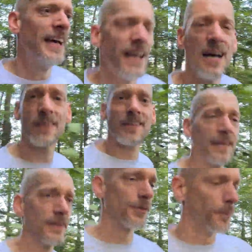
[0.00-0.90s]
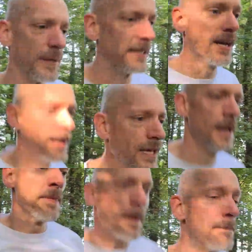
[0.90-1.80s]
I think these would be
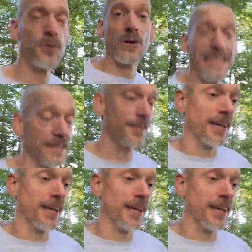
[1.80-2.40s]
brilliant.